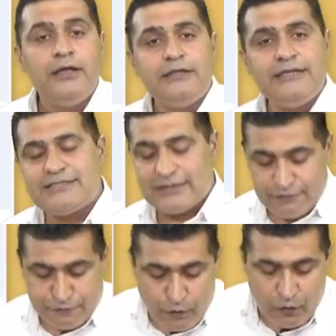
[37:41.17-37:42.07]
These are the
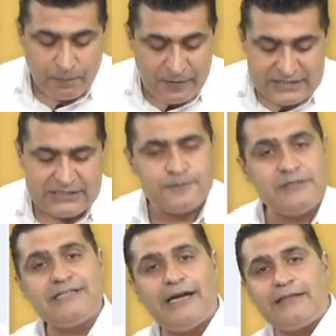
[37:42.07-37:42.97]
four
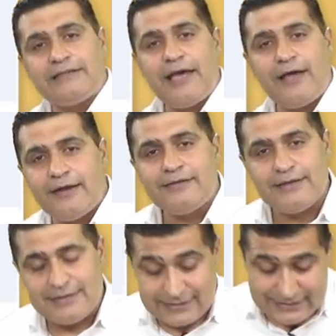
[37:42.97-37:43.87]
principles that are there in the
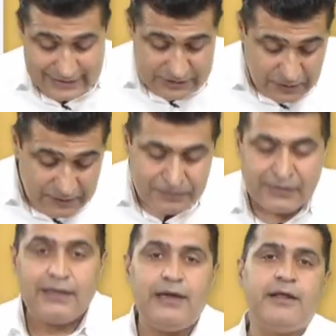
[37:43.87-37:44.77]
risk assessment.
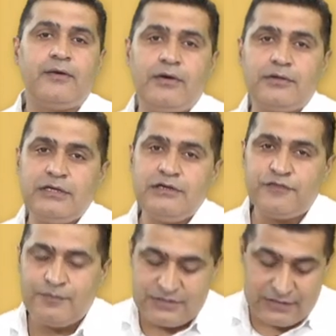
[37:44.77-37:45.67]
Getting on to the
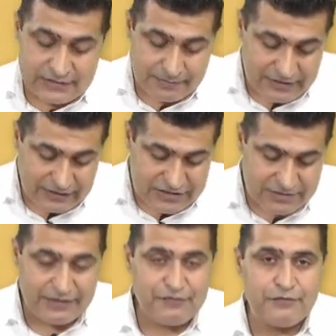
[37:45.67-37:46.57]
information and communication,
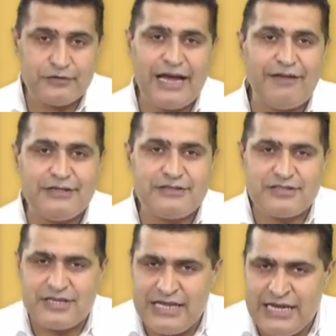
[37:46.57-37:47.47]
my friend, we have the
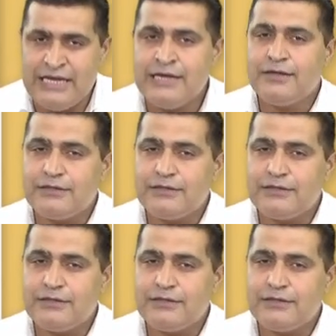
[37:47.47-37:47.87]
three principles